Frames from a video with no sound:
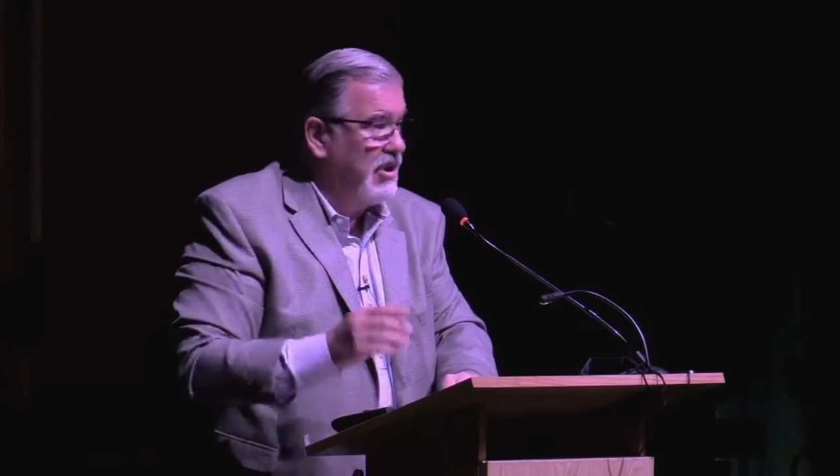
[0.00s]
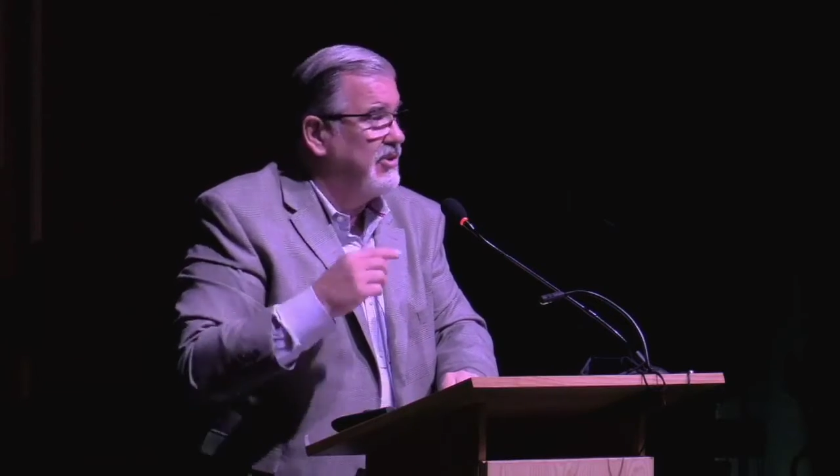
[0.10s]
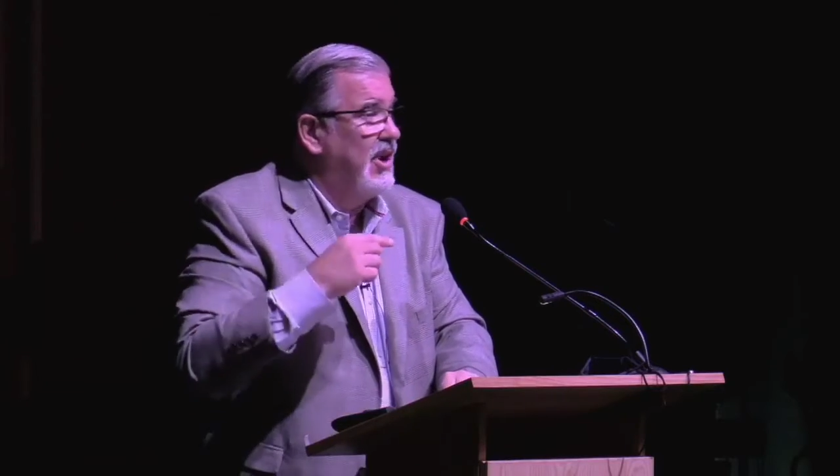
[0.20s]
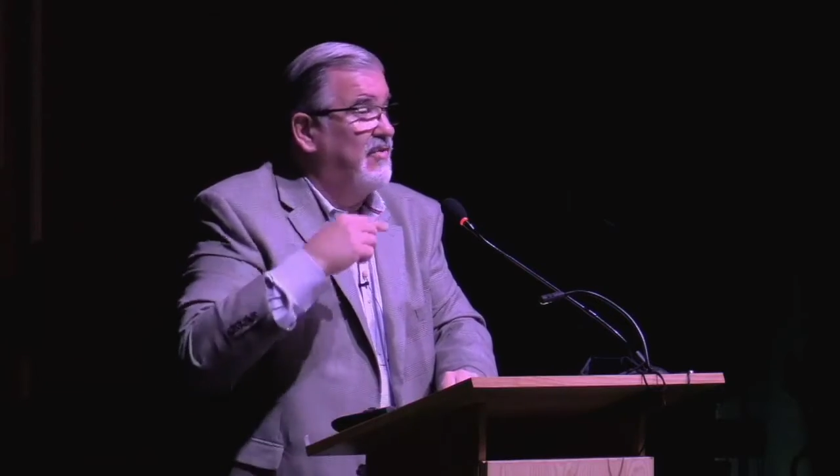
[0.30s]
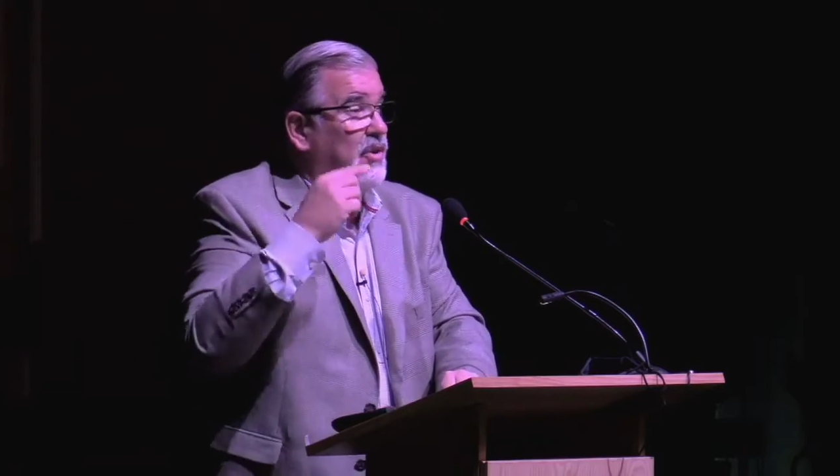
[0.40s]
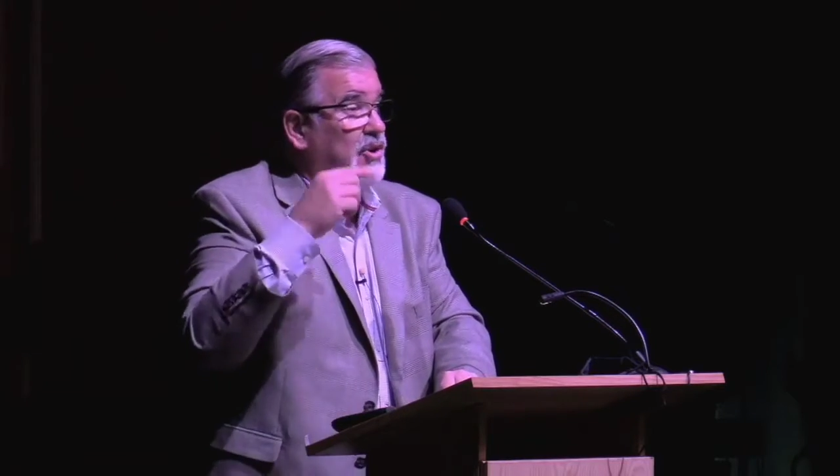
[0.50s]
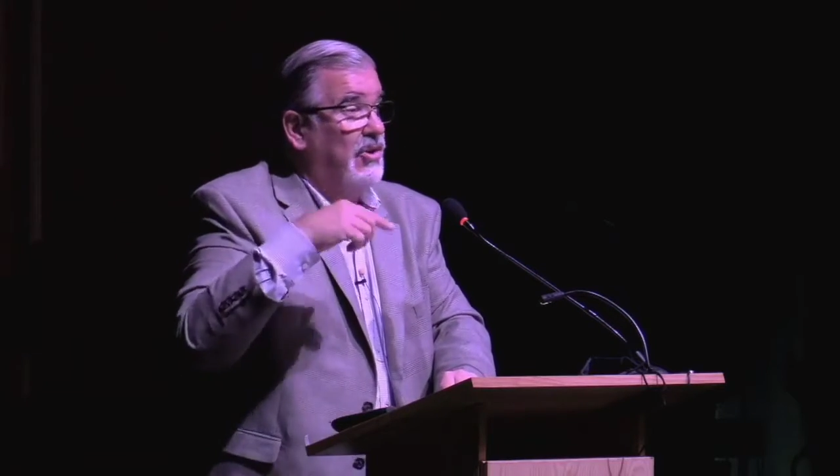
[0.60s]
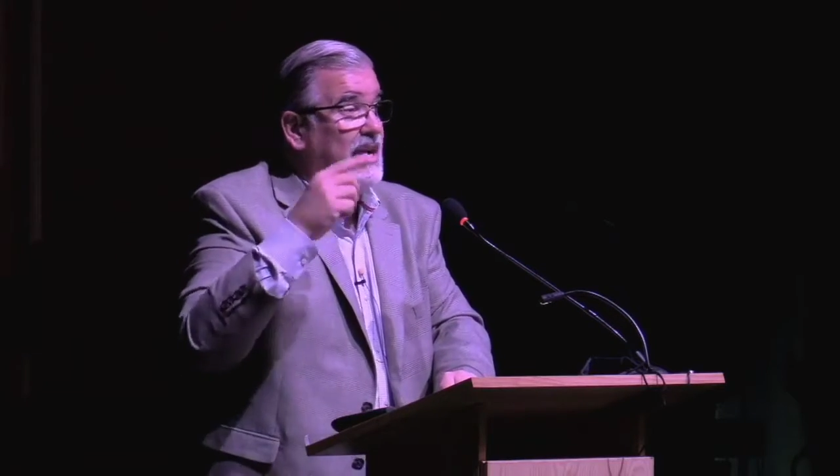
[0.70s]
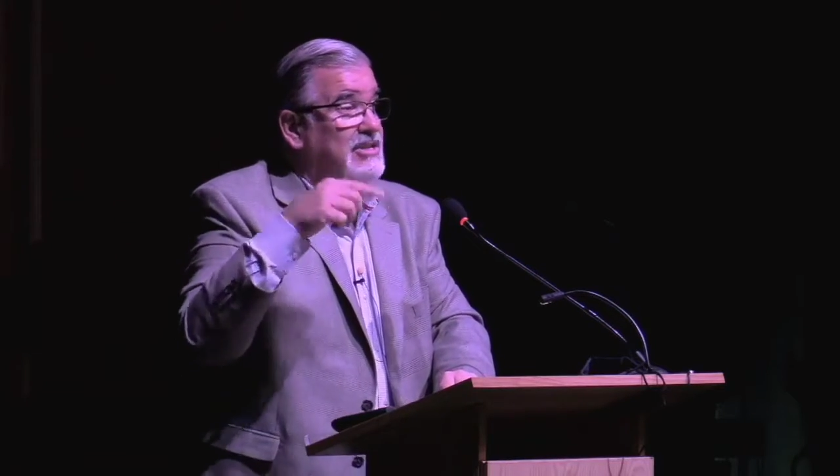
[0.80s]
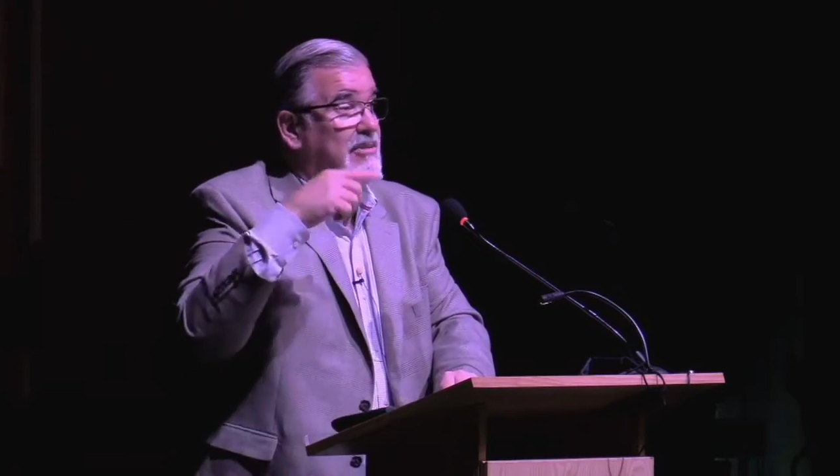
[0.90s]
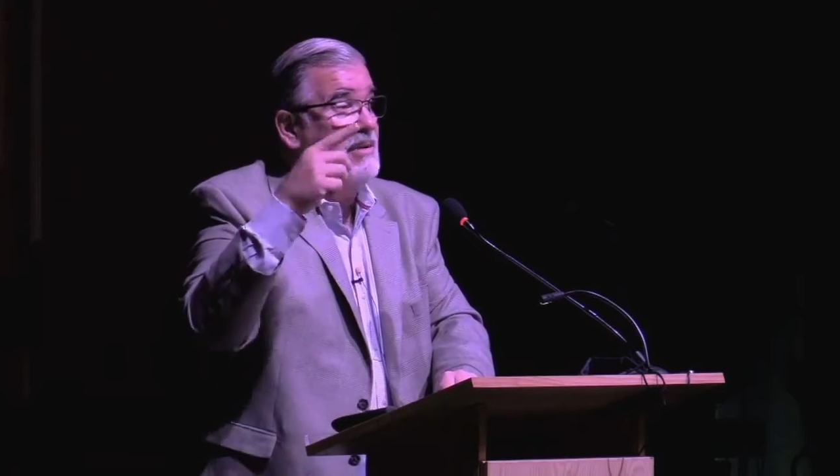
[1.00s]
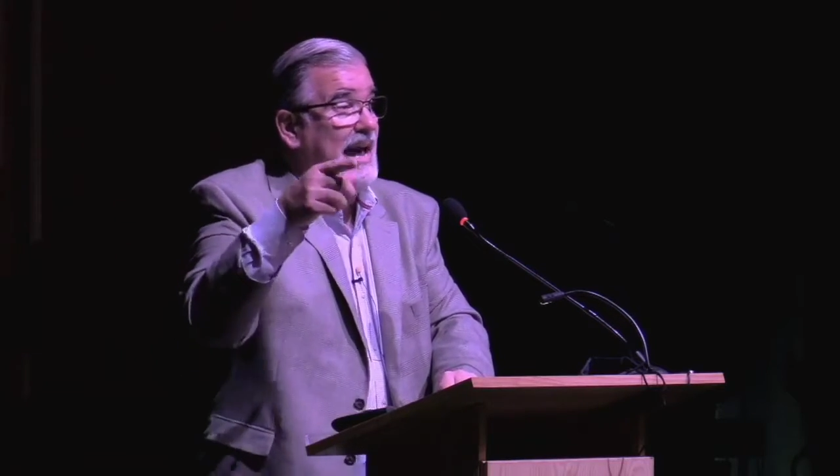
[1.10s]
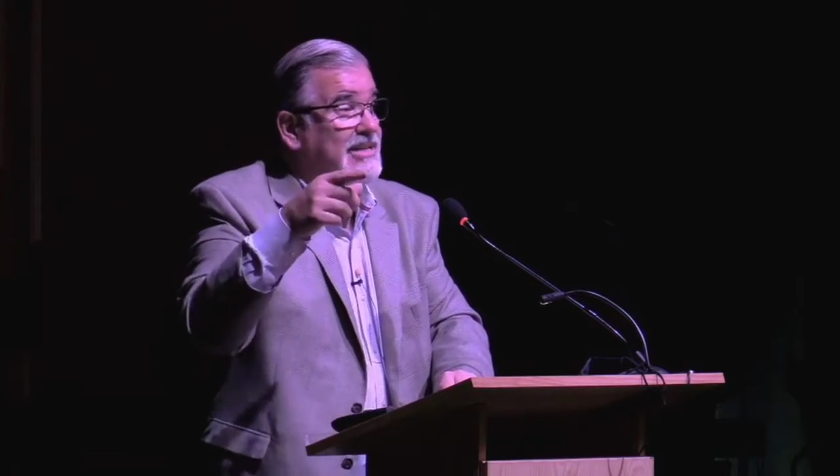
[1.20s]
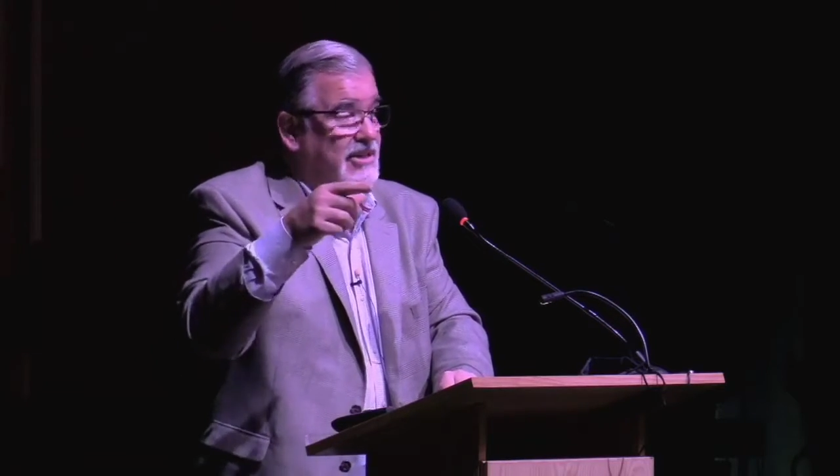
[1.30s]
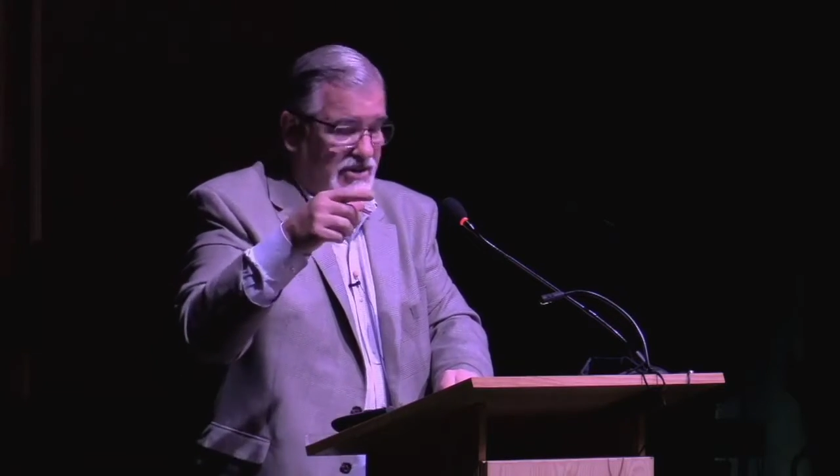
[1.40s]
We are therefore Christ's
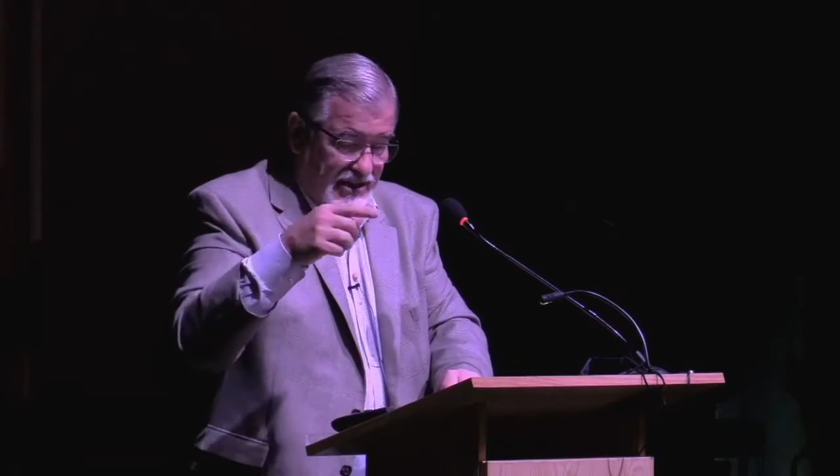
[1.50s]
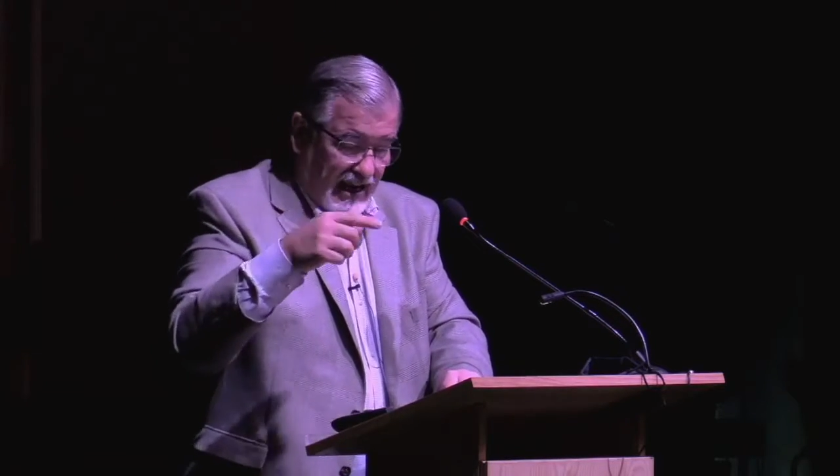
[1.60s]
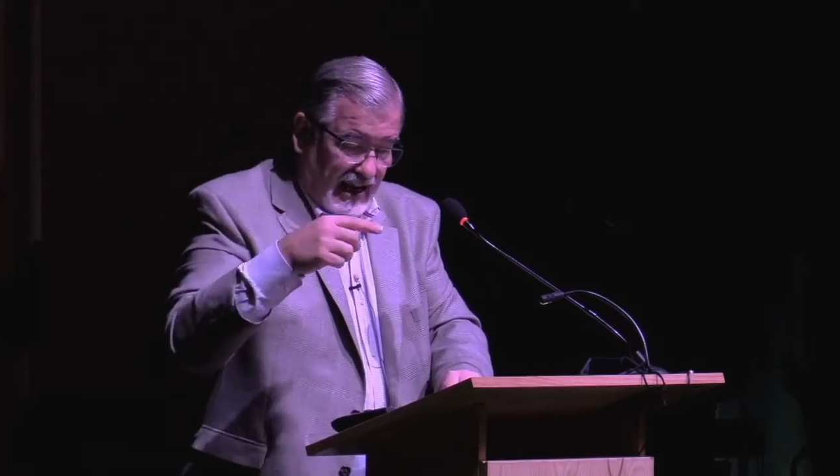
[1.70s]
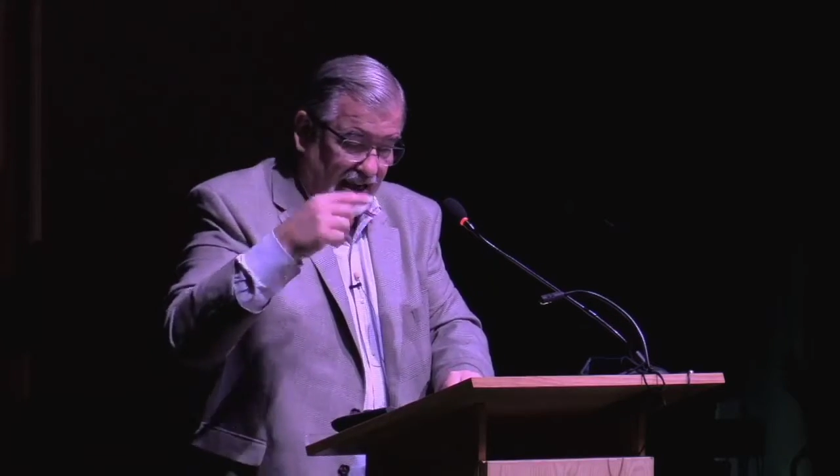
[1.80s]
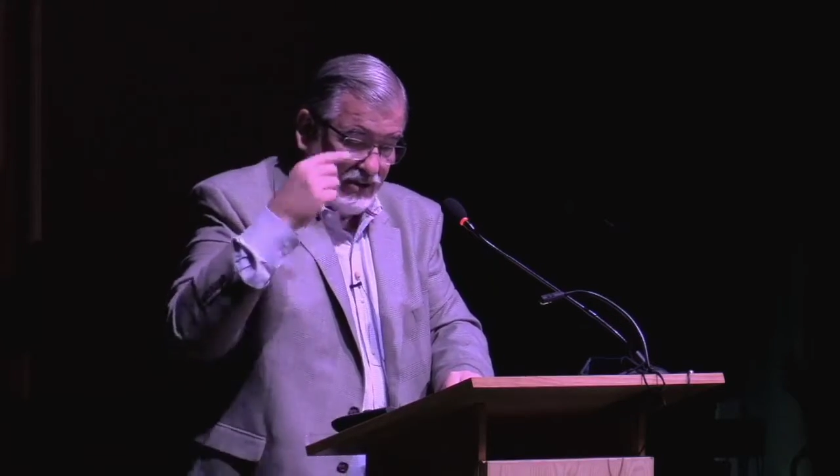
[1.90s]
ambassadors,